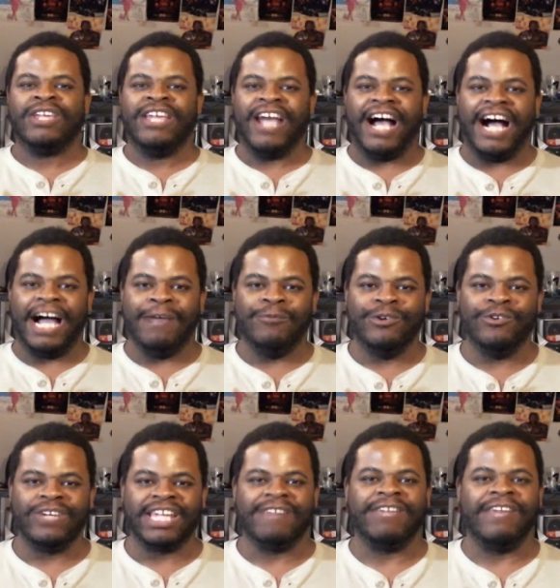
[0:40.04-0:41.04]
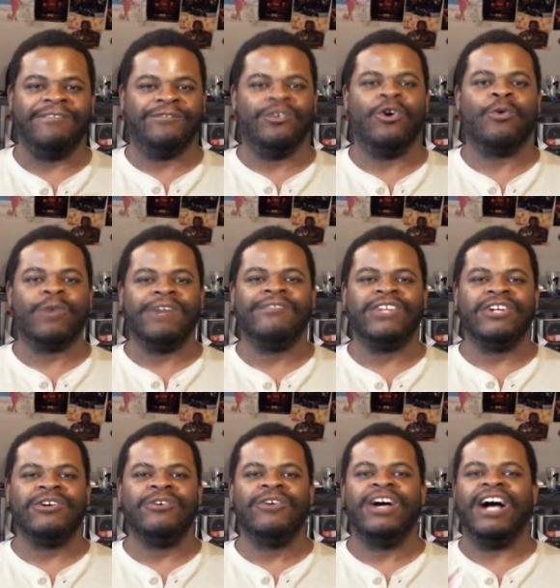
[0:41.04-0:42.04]
I will give a full
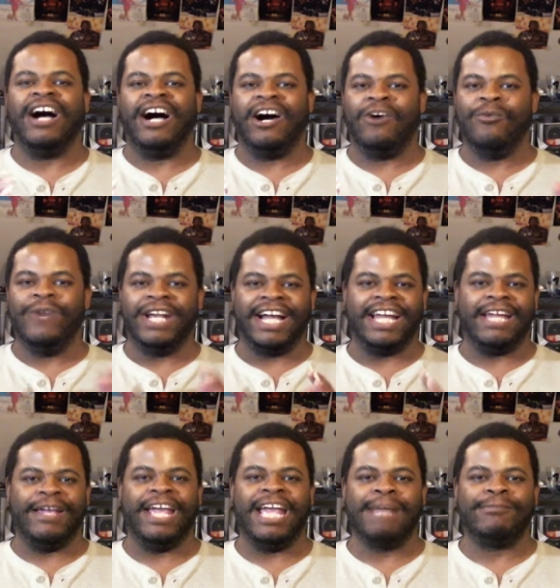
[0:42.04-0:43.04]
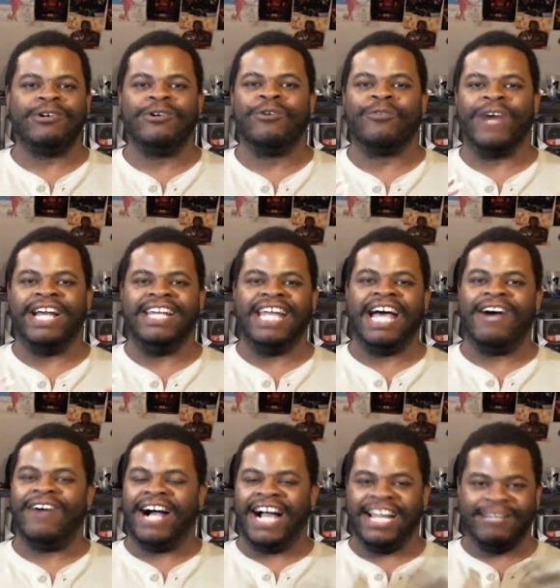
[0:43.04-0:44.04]
review when I am able. Right now,
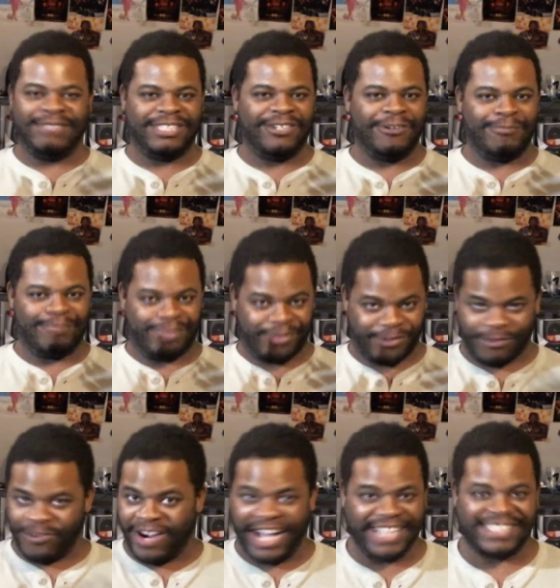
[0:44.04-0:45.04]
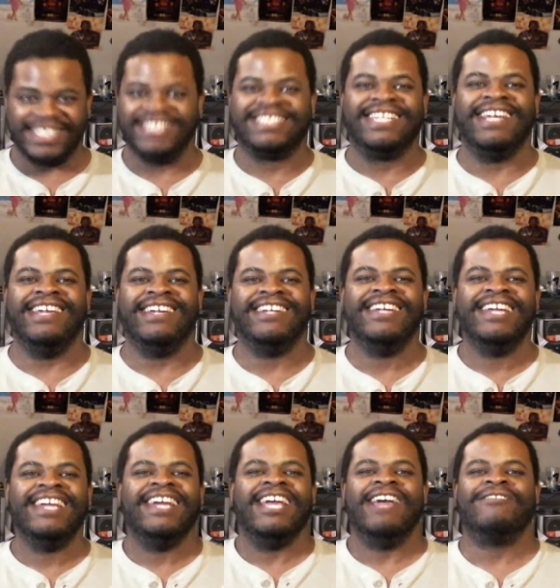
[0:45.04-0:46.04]
I am still processing
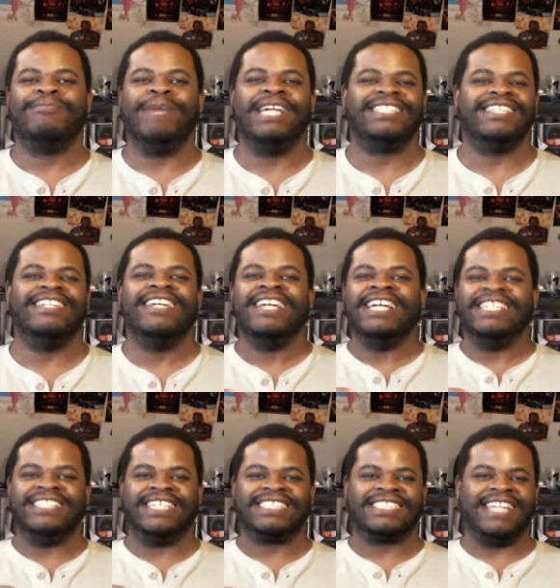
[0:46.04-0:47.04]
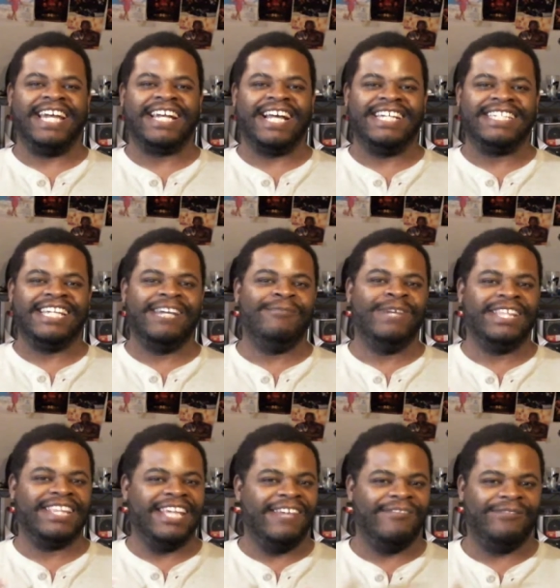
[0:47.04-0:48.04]
information, just like I did
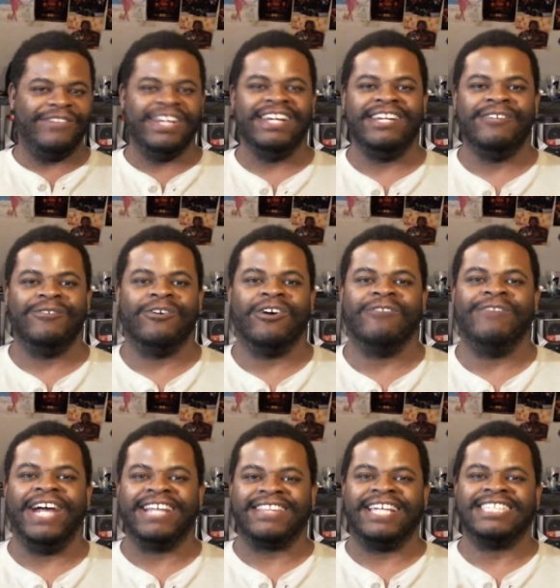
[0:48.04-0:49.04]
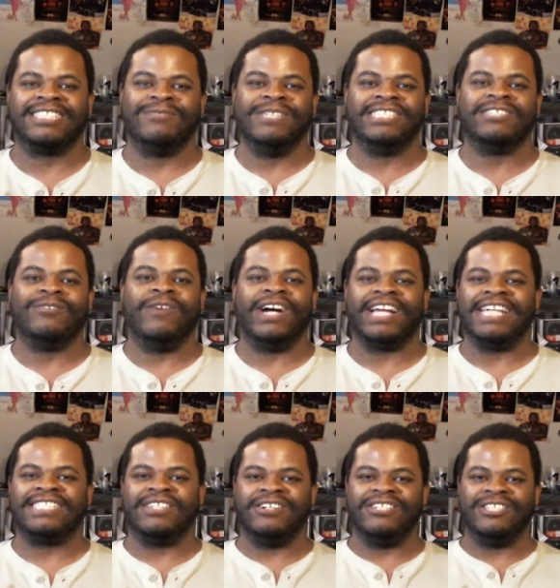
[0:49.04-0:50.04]
with Infinity War. In fact, that's the reason why I
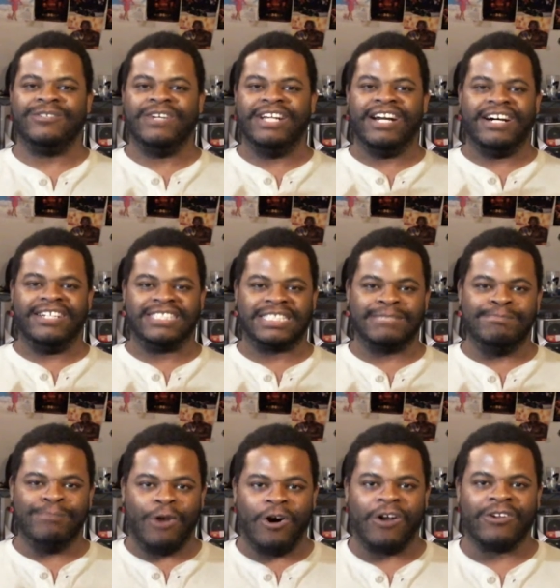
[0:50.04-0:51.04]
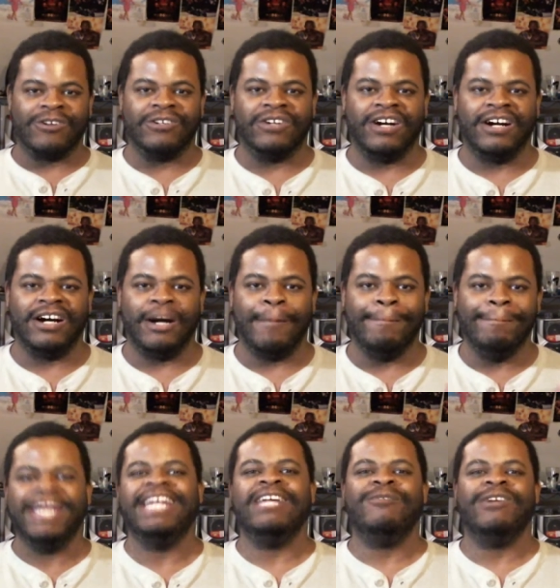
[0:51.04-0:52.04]
started doing smaller
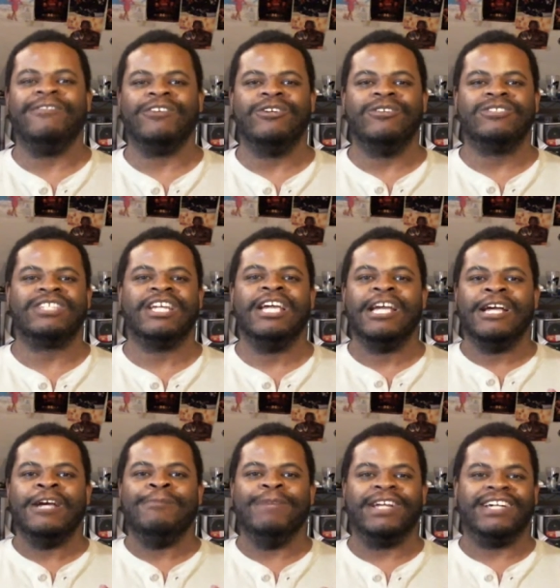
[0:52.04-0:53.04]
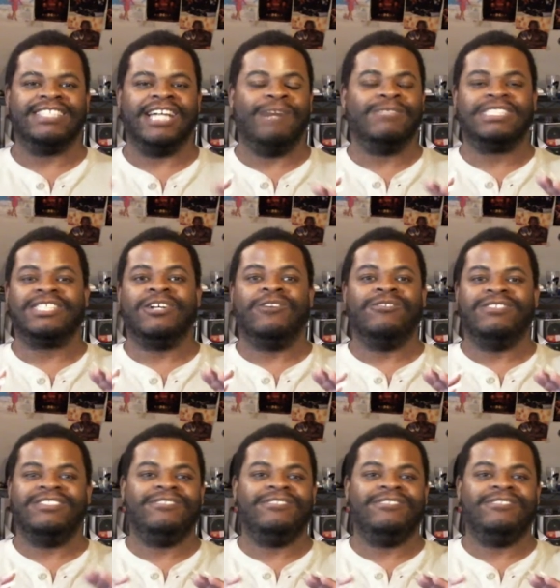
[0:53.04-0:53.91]
mini reviews, because I was so